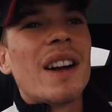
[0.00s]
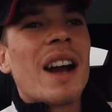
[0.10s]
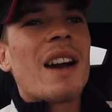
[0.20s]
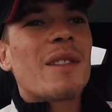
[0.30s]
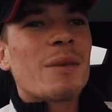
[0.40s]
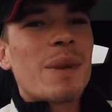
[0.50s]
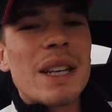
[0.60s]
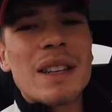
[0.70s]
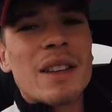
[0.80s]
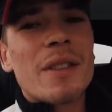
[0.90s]
having
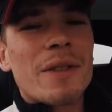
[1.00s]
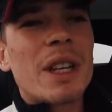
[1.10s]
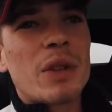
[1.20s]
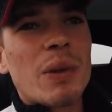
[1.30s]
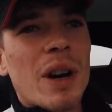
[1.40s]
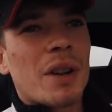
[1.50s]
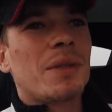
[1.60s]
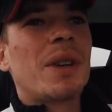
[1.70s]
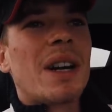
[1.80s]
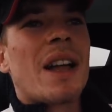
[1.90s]
been in the
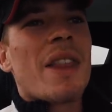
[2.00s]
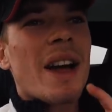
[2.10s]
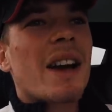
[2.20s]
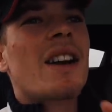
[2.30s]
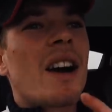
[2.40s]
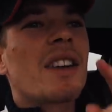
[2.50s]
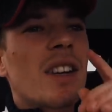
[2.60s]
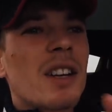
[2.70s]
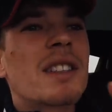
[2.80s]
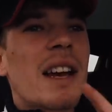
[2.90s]
V12, that car
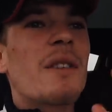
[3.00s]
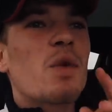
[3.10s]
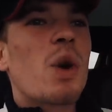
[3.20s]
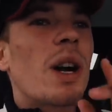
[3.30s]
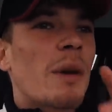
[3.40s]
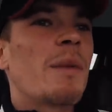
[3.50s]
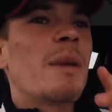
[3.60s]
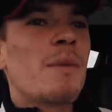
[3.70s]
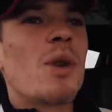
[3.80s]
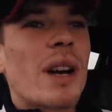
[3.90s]
does have quite a
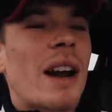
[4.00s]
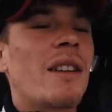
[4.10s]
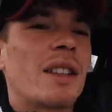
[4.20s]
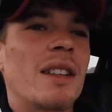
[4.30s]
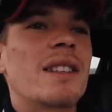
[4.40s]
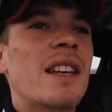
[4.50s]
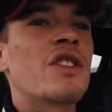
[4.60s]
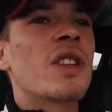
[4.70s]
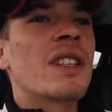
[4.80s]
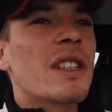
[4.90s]
bit more character. This
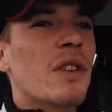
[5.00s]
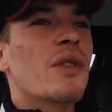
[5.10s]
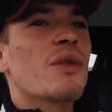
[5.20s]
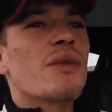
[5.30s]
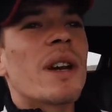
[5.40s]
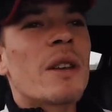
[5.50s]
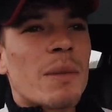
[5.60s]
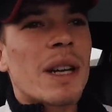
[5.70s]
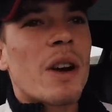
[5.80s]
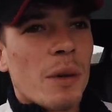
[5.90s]
engine is
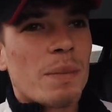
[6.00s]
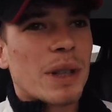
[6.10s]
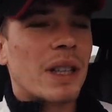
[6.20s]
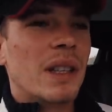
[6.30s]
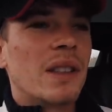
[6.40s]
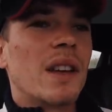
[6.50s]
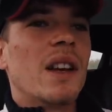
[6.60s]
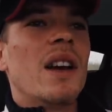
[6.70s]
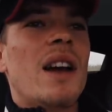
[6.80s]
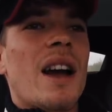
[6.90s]
incredibly competent
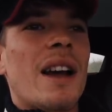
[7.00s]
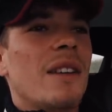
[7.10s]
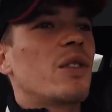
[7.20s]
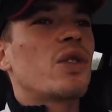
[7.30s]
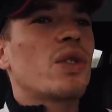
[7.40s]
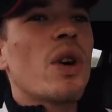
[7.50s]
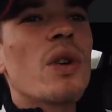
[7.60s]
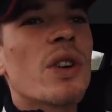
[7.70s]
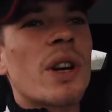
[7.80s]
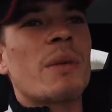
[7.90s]
and so
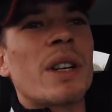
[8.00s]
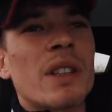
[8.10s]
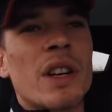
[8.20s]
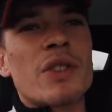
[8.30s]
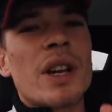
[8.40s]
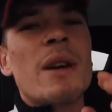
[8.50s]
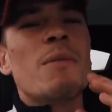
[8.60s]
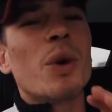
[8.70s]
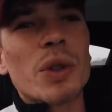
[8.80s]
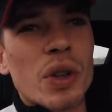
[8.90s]
good at what it does. You get
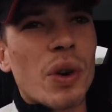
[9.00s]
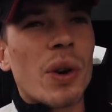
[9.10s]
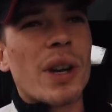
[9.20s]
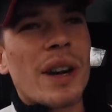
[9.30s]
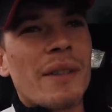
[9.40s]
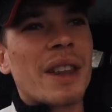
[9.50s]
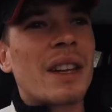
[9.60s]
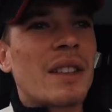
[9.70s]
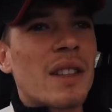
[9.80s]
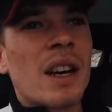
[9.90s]
more torque and
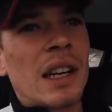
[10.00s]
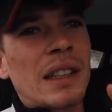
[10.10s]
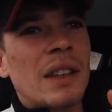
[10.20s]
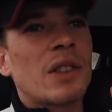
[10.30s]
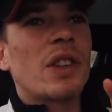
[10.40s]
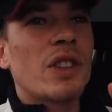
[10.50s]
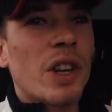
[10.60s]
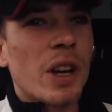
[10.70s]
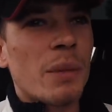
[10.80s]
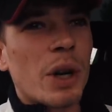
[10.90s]
everything in this car down to the
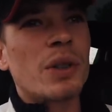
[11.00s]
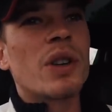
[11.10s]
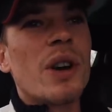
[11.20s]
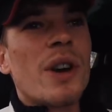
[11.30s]
turbos.